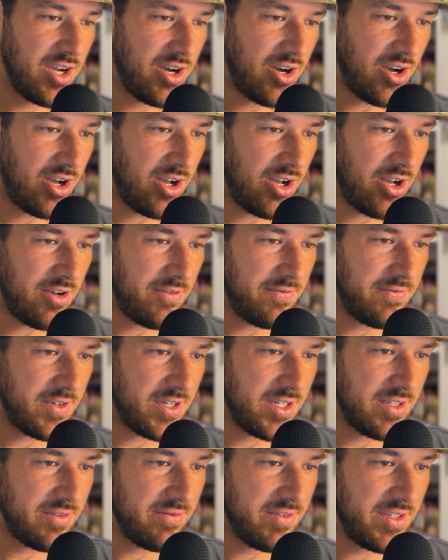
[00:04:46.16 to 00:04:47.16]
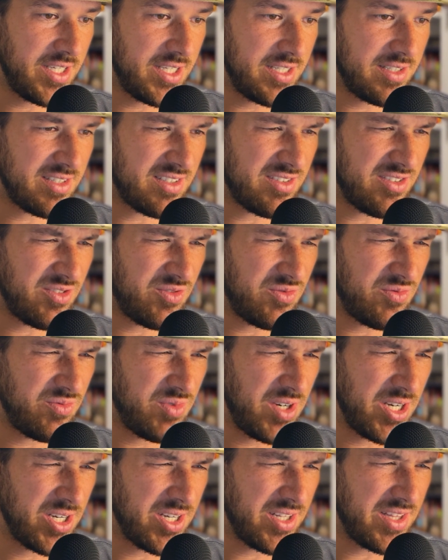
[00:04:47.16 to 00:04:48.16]
off of it,
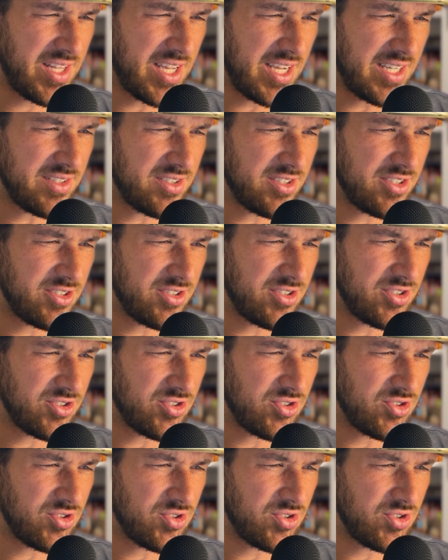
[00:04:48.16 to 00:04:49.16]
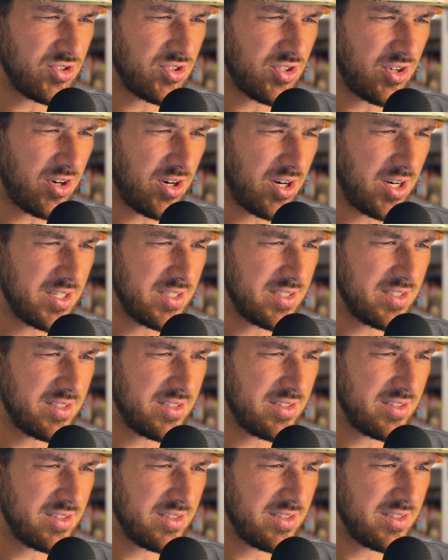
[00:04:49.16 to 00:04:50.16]
where did they
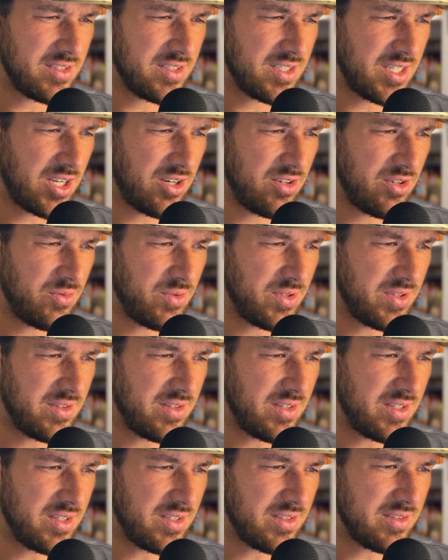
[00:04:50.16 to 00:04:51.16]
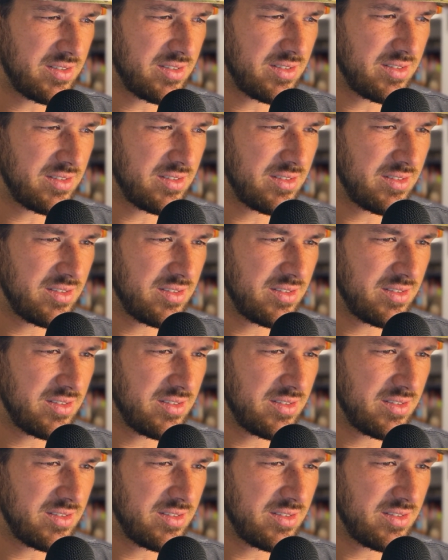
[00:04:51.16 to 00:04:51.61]
start? I don't know what this.